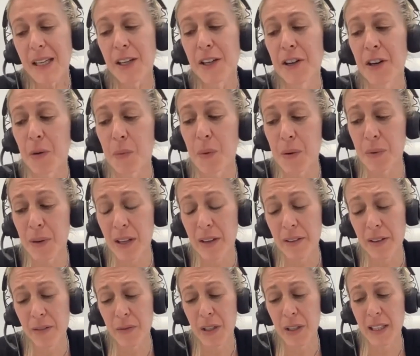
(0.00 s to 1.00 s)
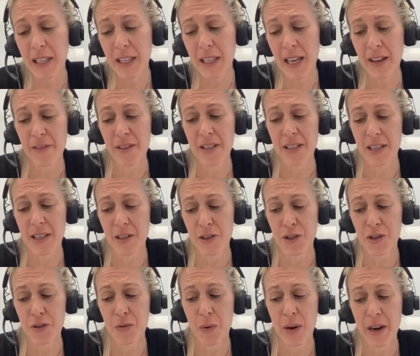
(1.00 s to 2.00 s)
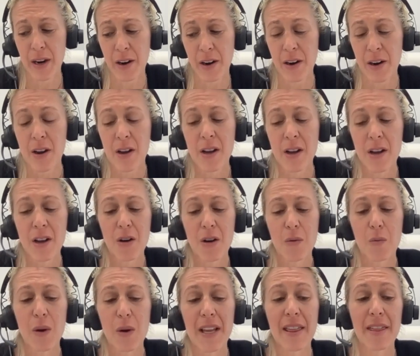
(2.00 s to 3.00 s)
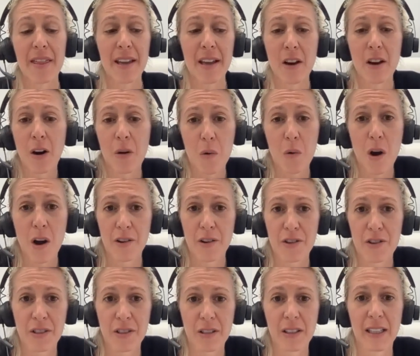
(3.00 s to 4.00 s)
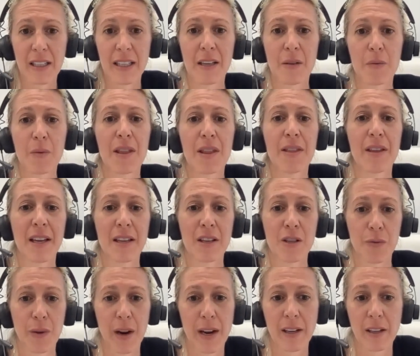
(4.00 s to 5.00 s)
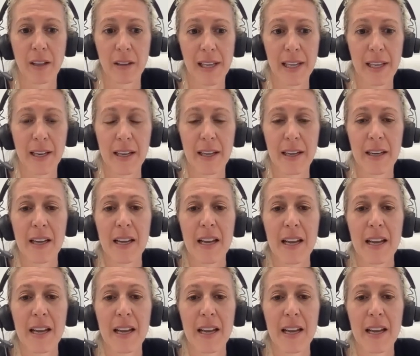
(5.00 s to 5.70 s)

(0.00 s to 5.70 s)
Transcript: you know, we re- really have this issue where we think our water is clean, we think it's regulated,